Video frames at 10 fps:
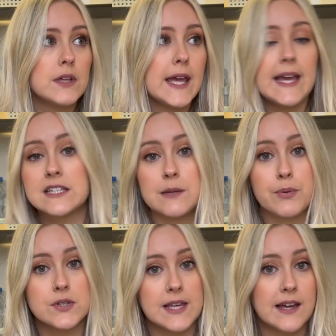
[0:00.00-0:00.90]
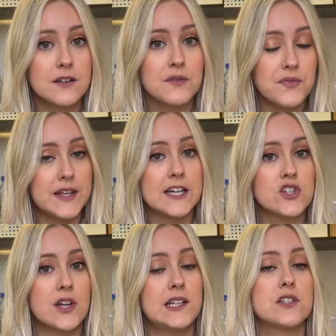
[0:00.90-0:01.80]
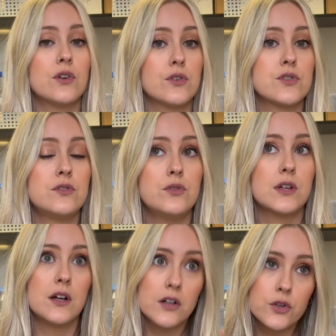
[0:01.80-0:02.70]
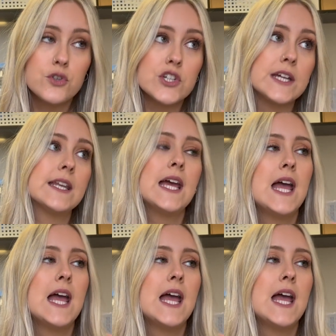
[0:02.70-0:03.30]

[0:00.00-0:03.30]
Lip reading: 80% finished. I need to also do the conclusion,